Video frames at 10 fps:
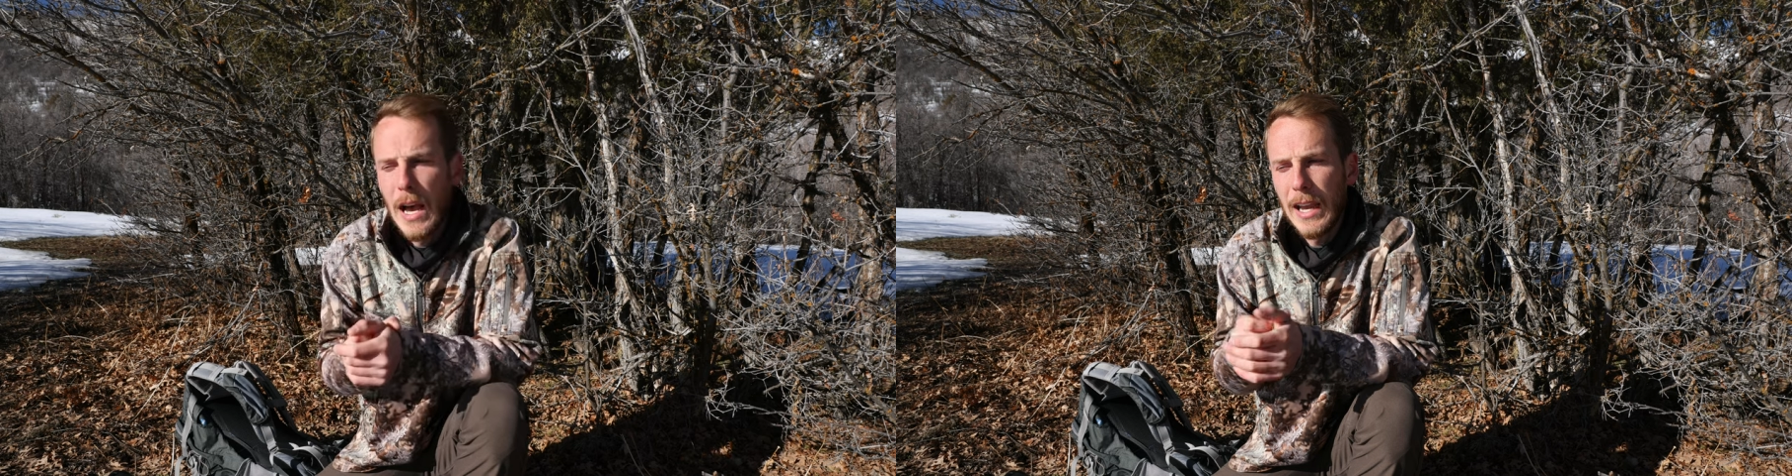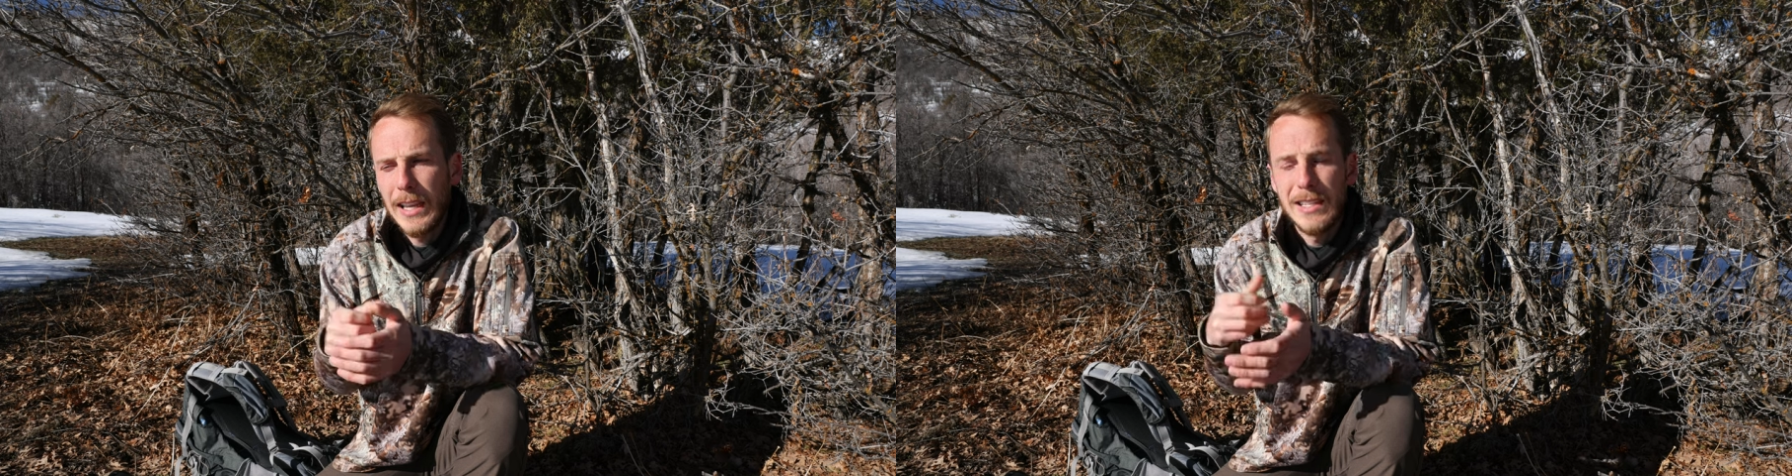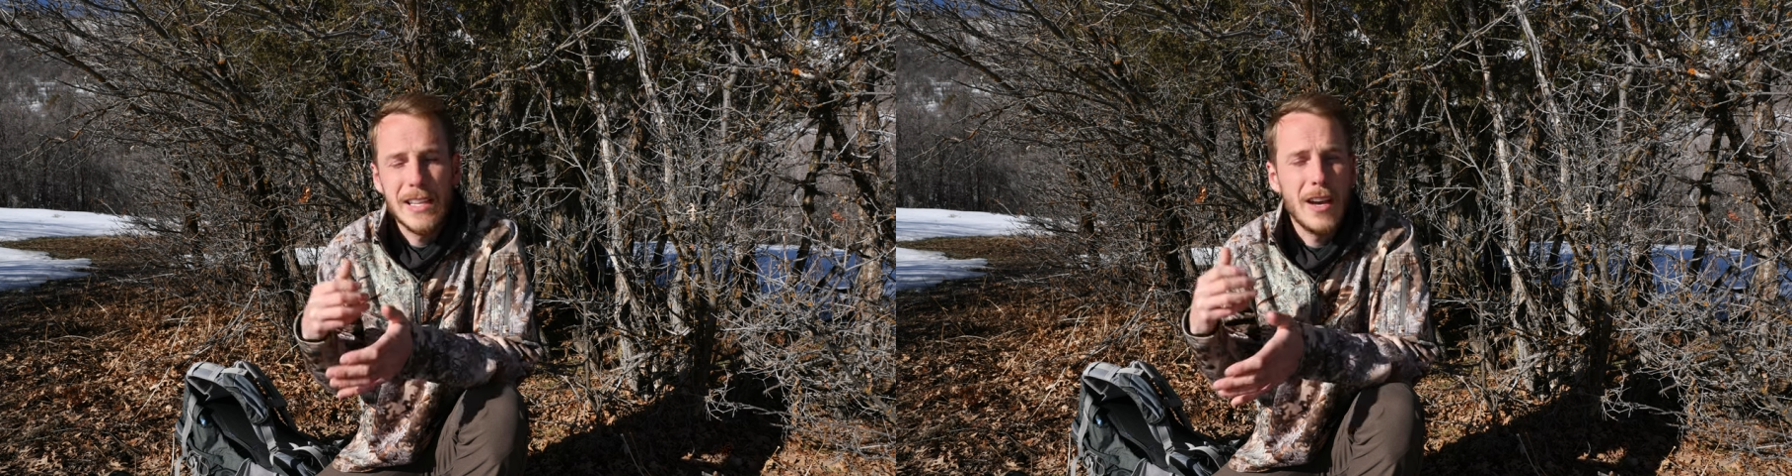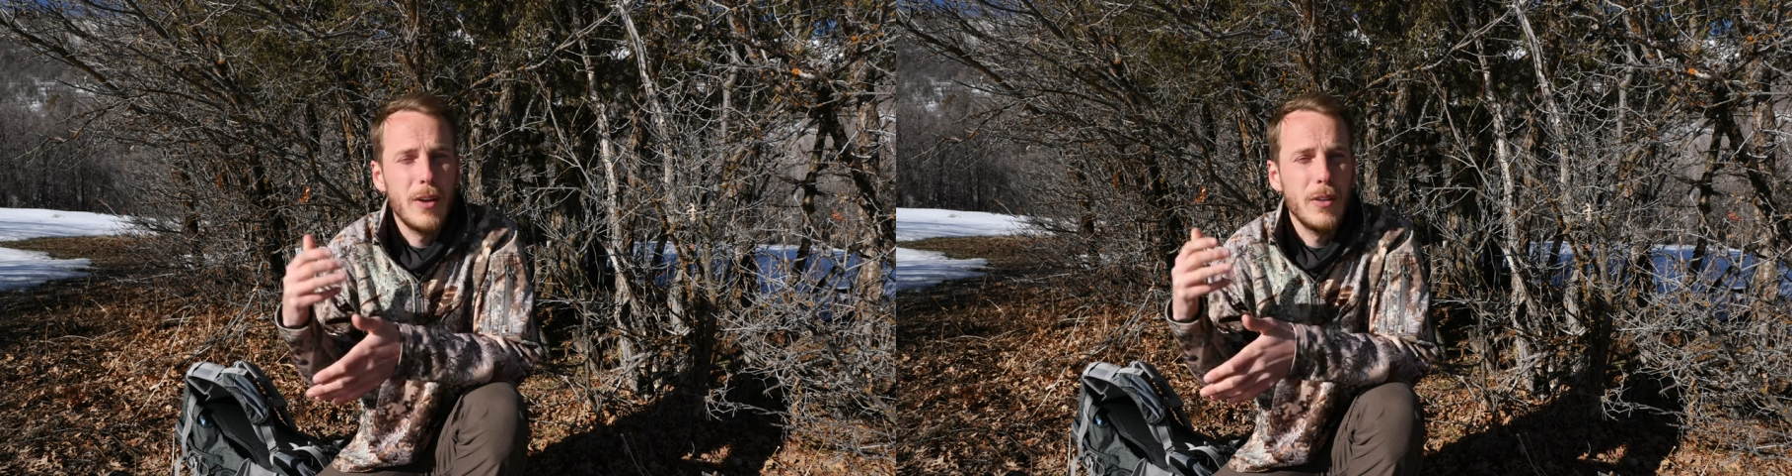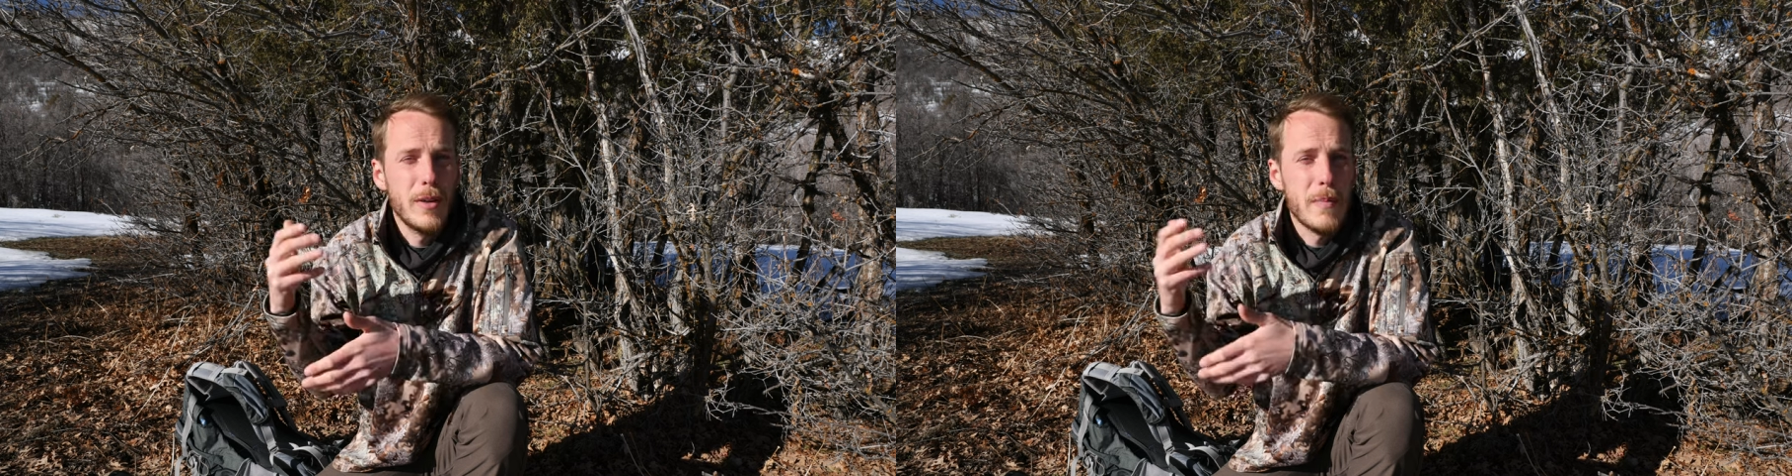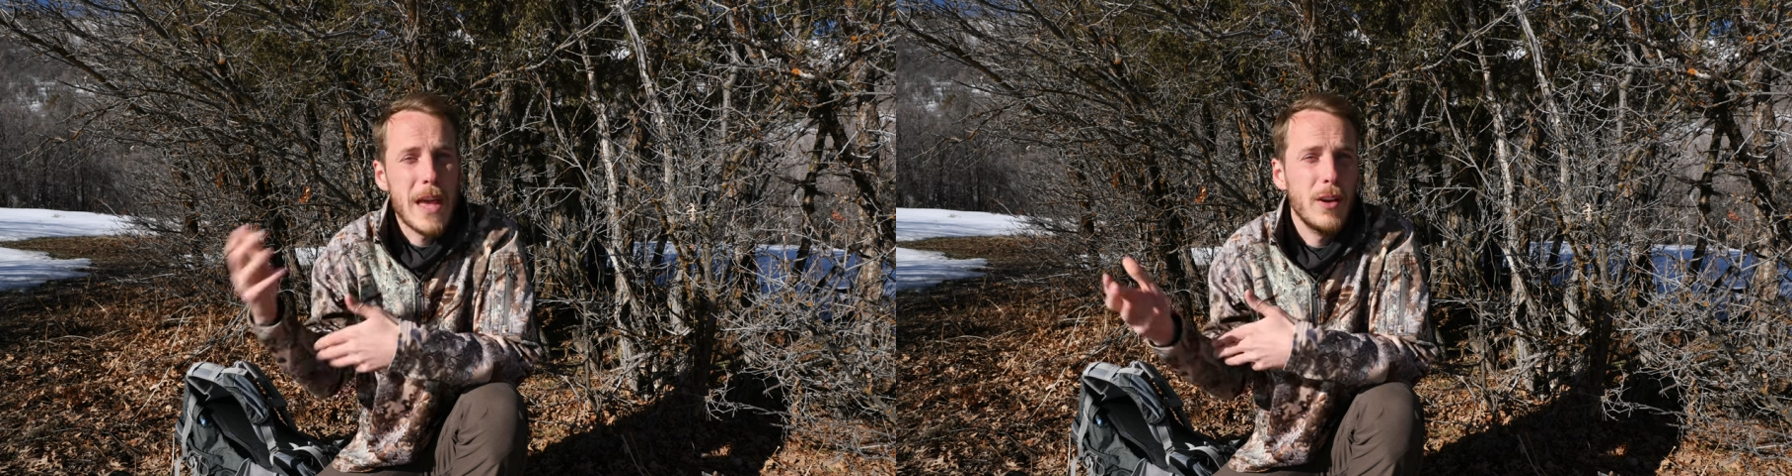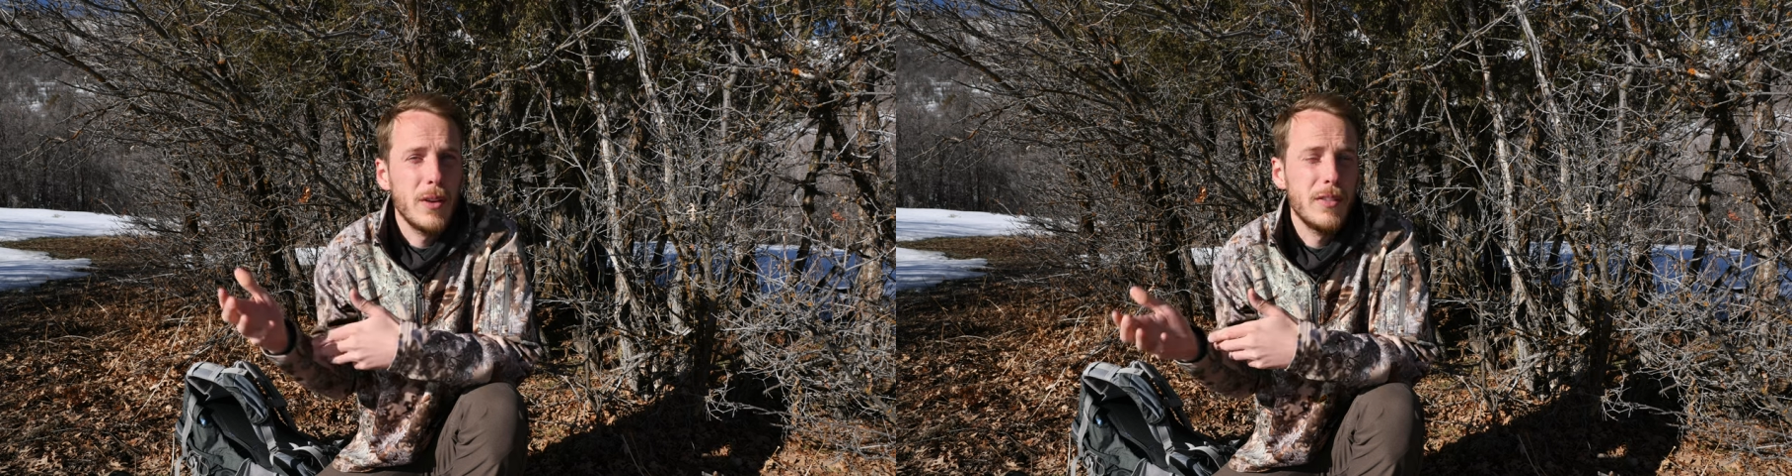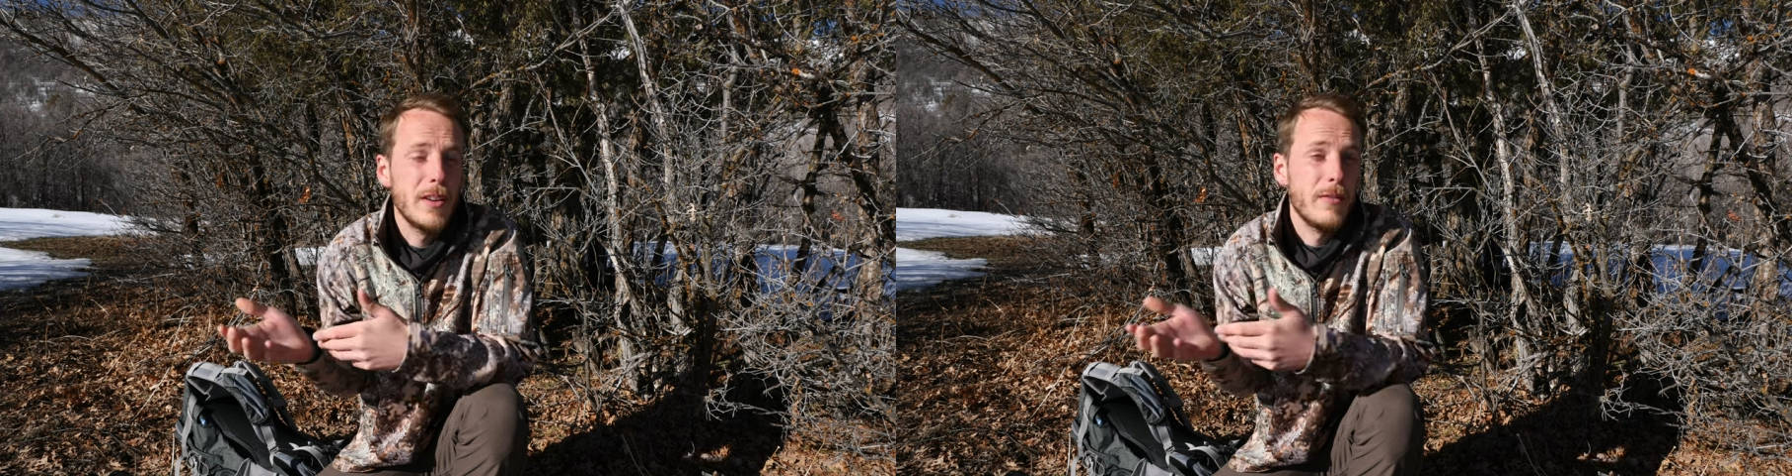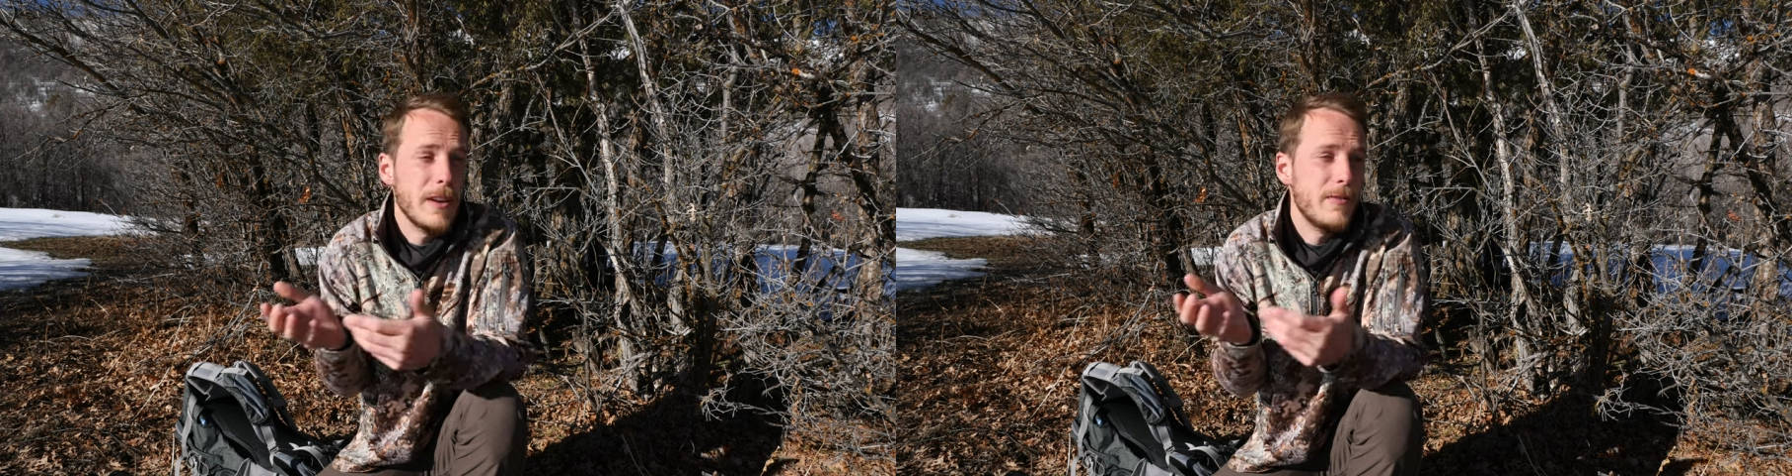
it can tell the males if a